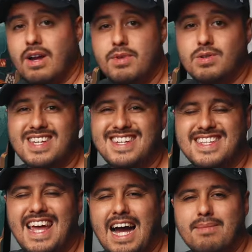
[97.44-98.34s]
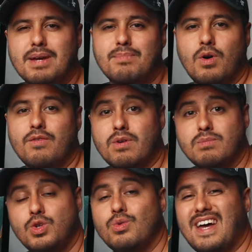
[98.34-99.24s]
I'm using is the iMac Pro from
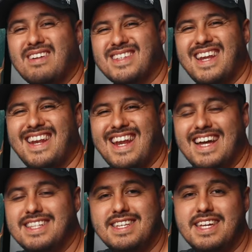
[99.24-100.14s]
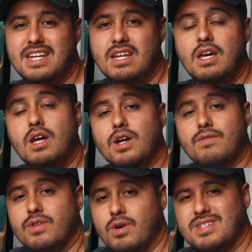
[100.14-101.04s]
2019.
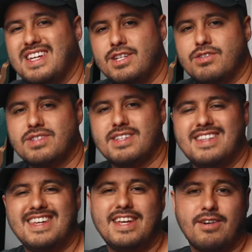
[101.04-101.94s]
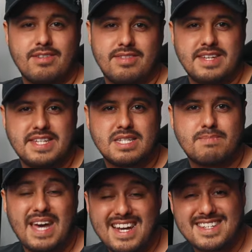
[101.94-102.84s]
For those interested, here are the
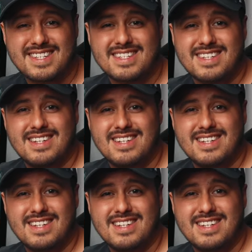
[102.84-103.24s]
specs.